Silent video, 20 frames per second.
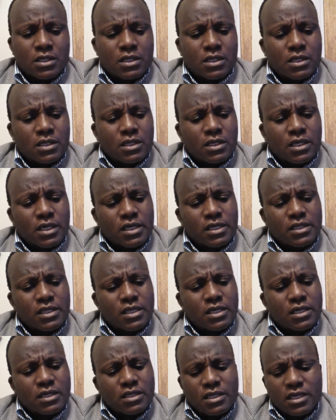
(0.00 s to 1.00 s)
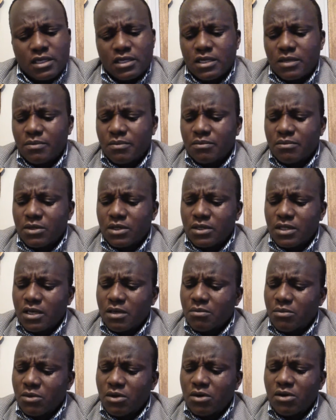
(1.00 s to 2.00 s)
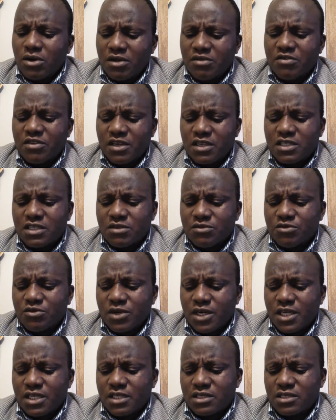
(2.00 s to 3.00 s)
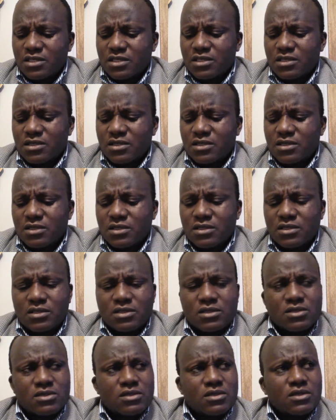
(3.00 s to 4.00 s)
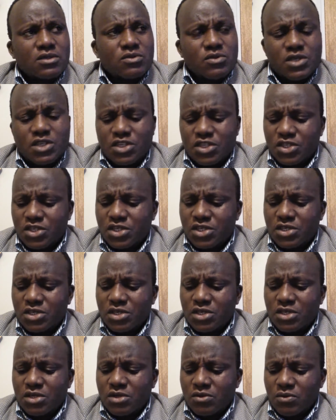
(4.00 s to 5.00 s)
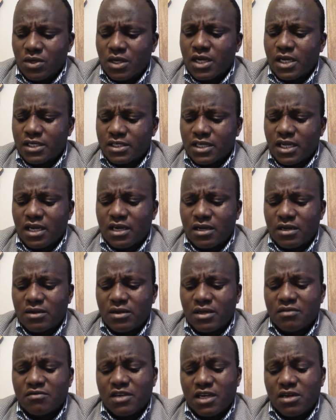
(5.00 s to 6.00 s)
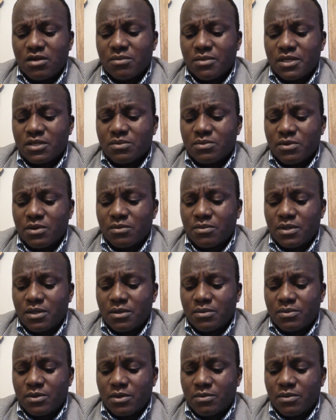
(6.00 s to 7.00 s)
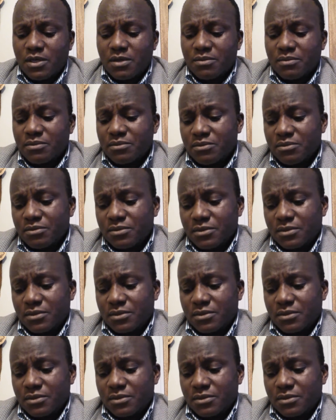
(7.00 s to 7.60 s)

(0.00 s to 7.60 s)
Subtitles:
And I think there are more effective ways in which we can tackle environment problem